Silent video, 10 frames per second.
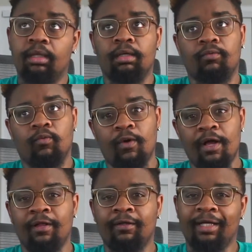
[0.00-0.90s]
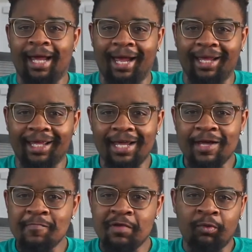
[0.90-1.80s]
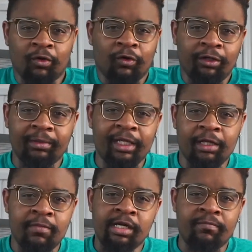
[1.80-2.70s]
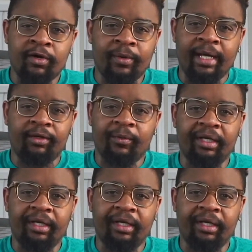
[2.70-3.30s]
well, people were only playing the medium mode anyways,